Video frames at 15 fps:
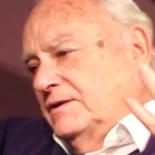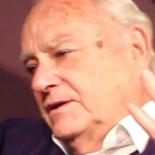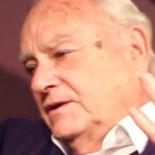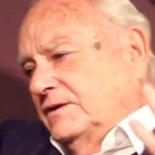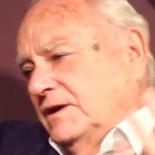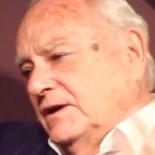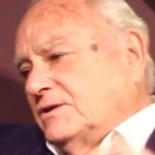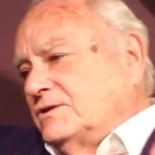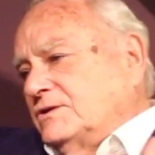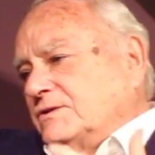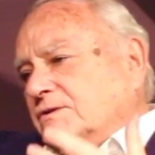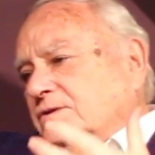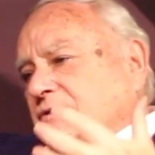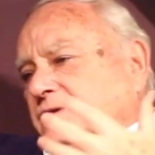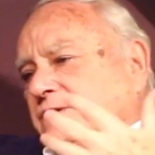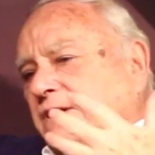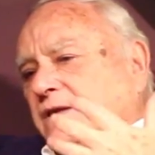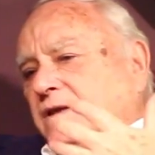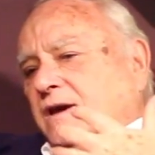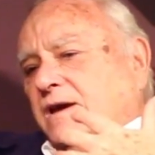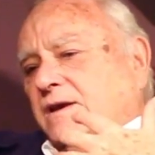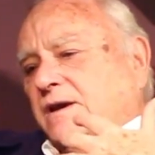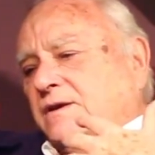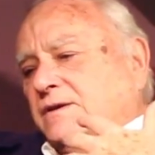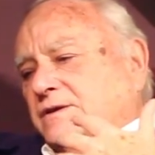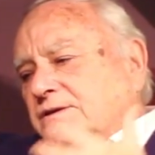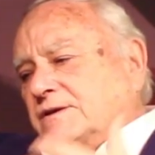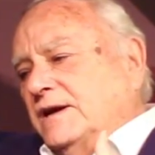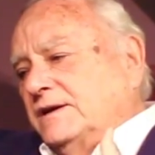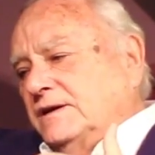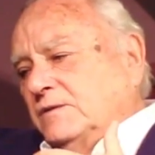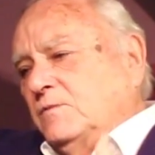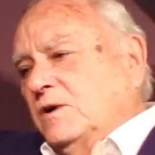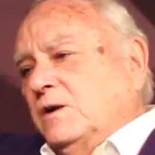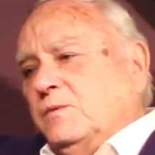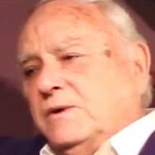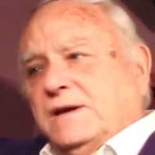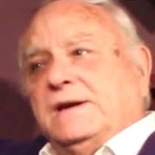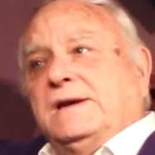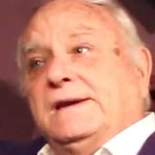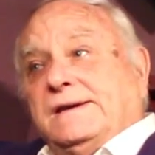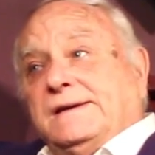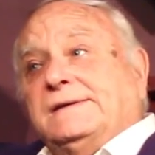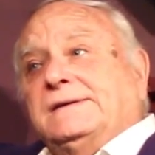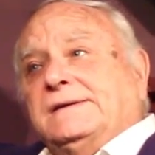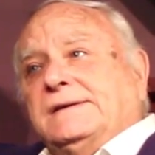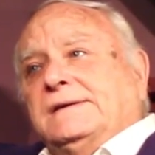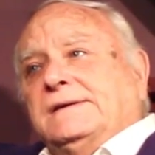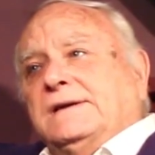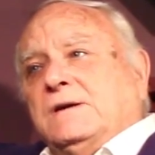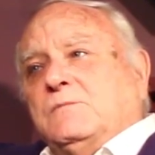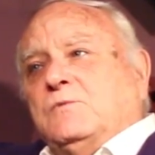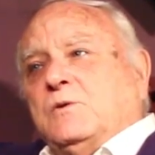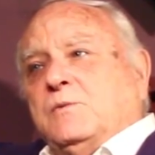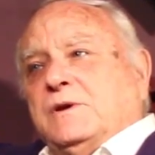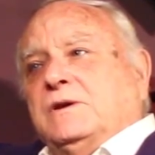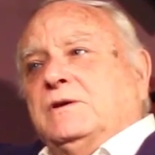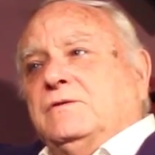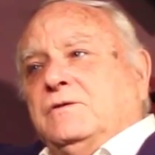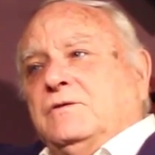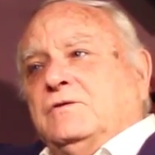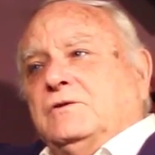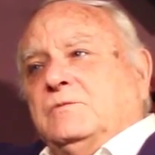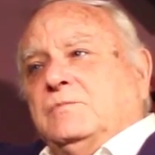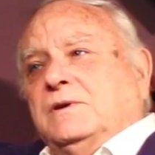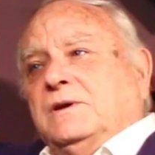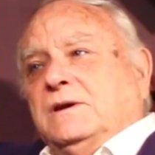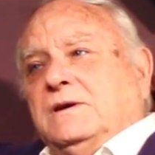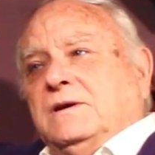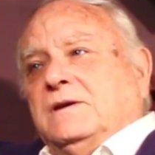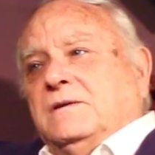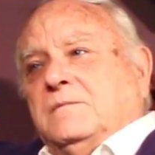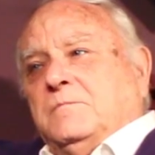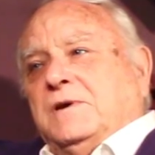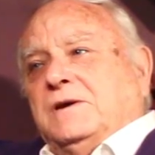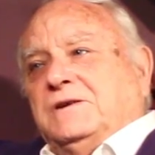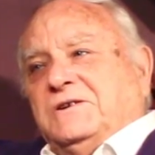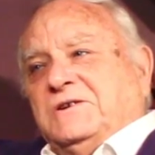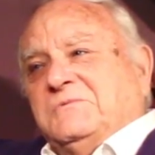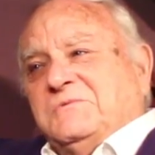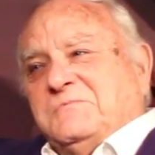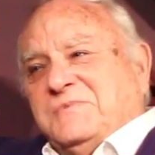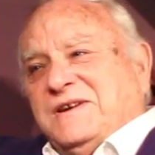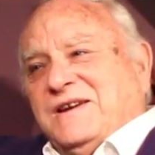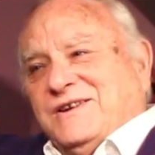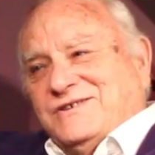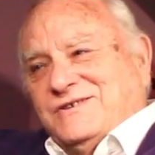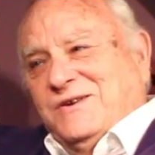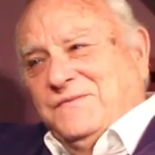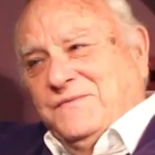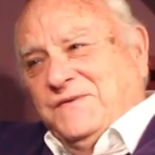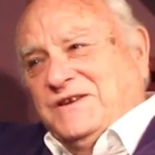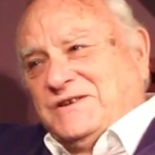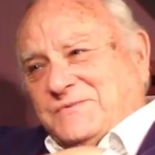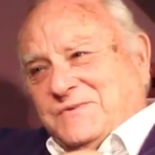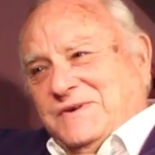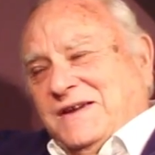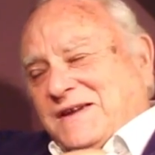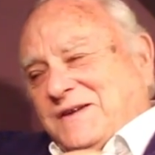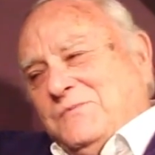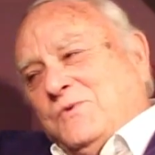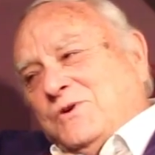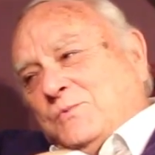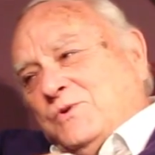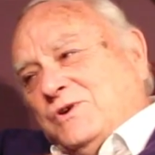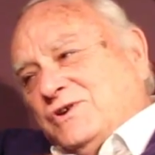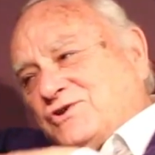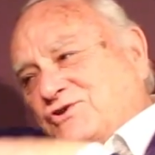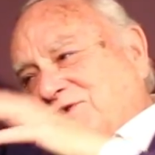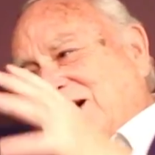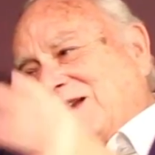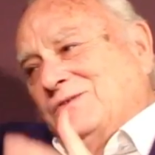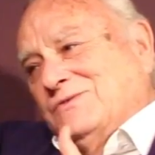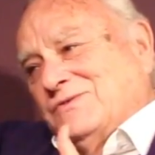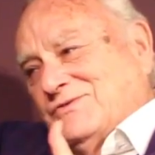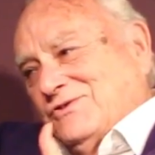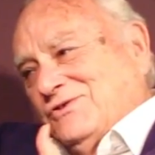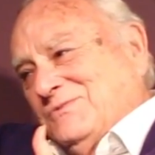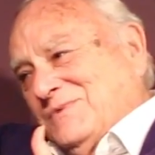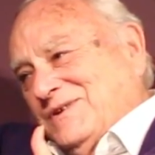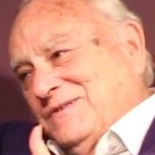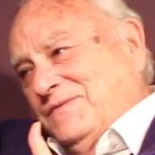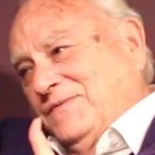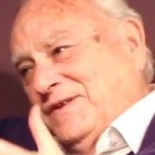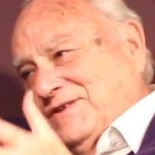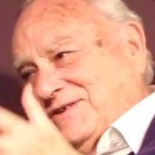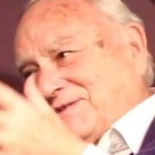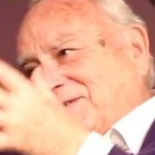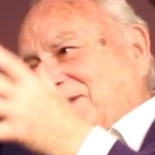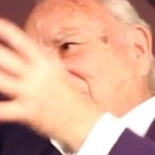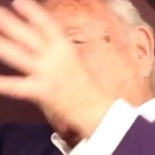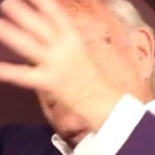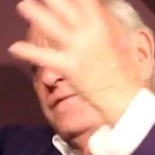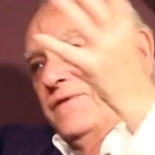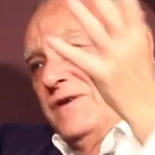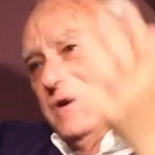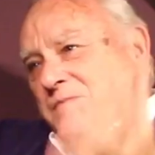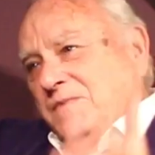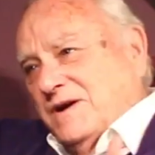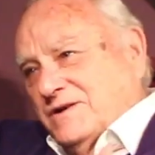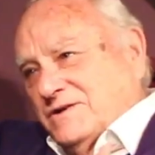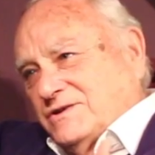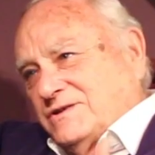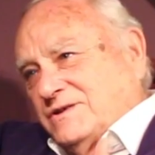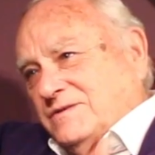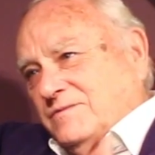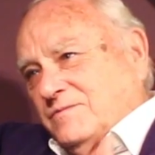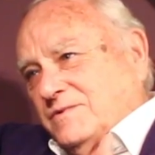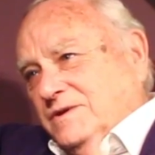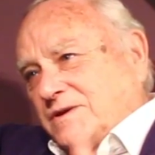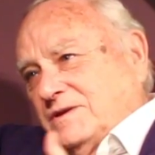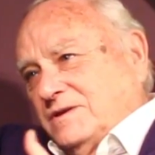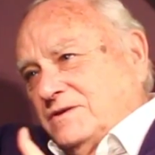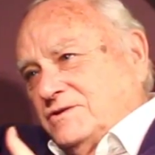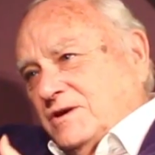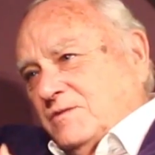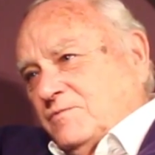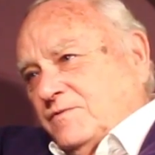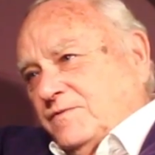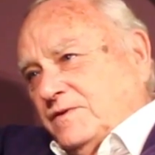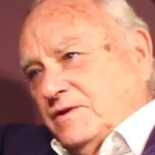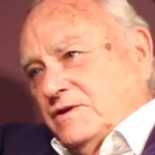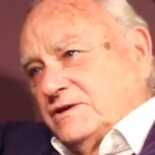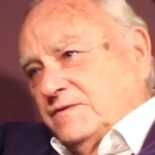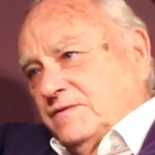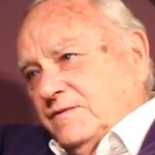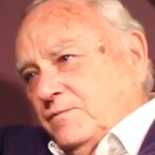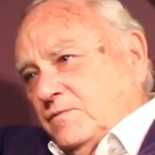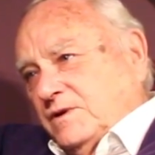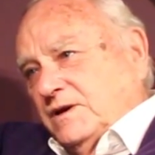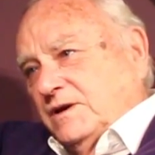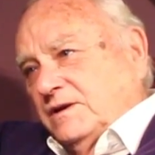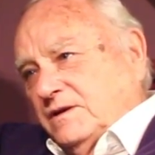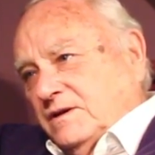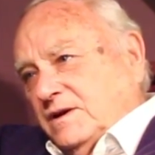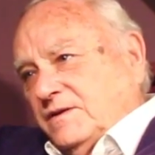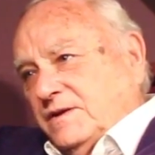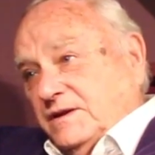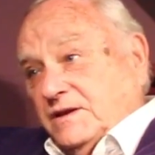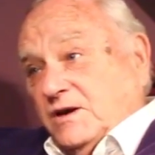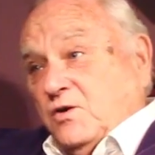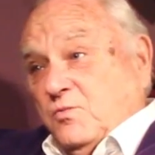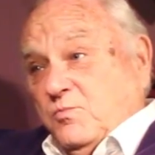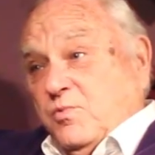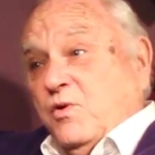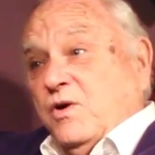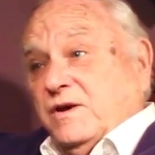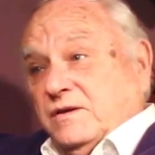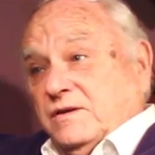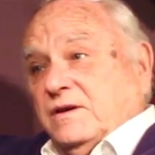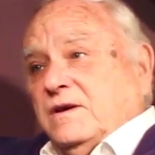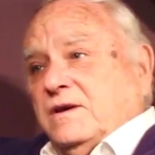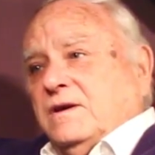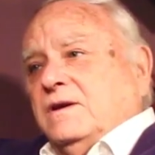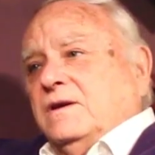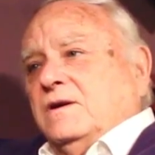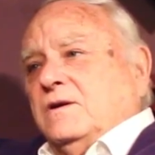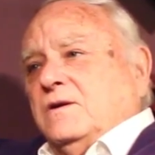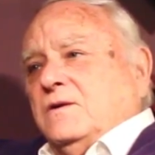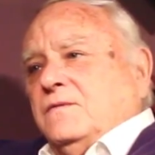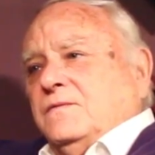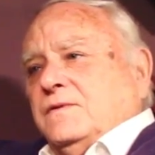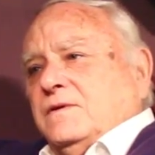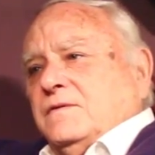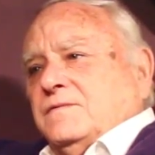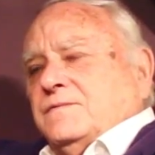connections and understanding why we're here and what we can do to be better human beings. So it fits with what is channeled through me, fits very much within the general philosophy of what I think the whole point of